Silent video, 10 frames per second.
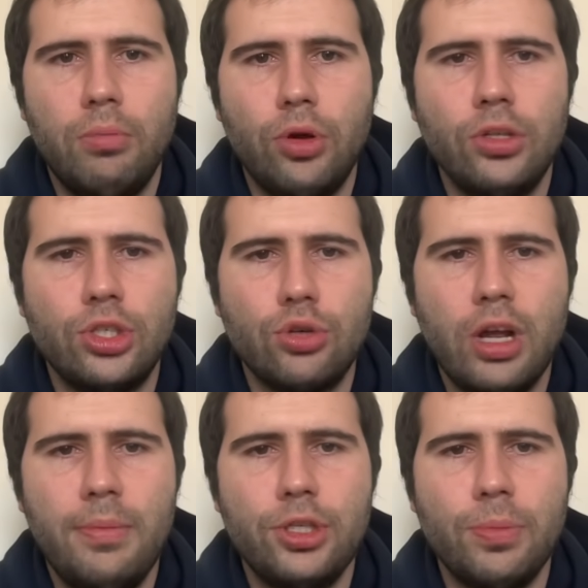Bro could
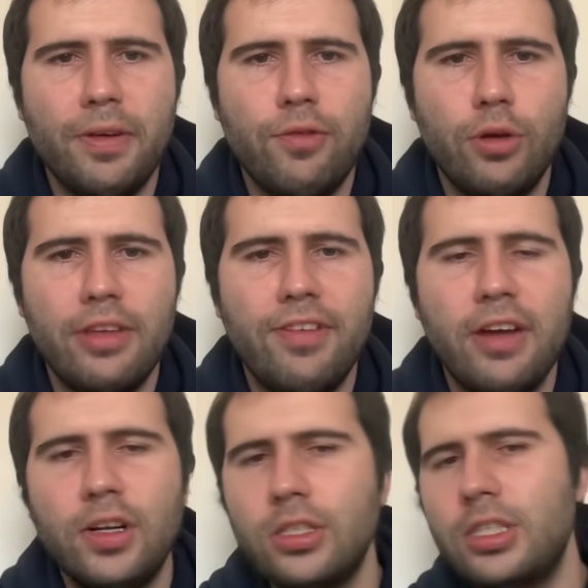try bishop f4,
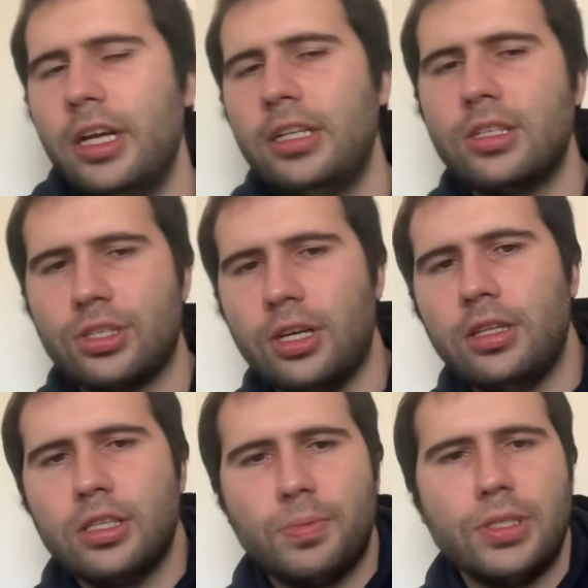e5. Honestly, I need to study
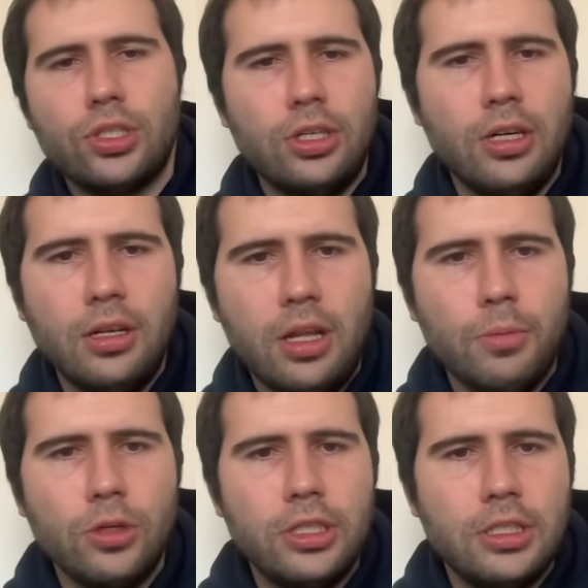this position in a lot
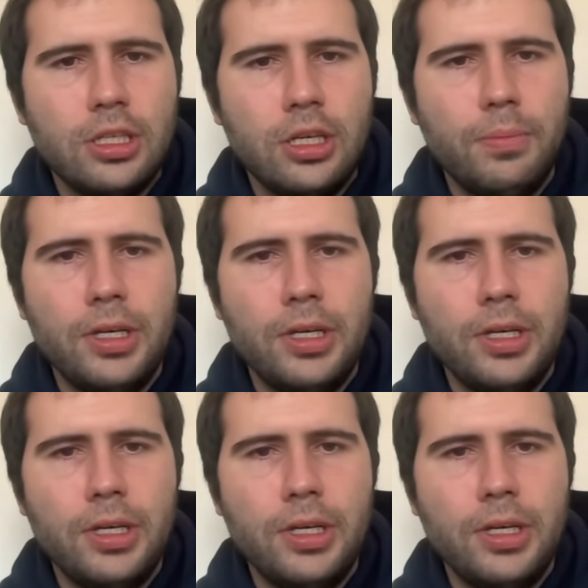more detail,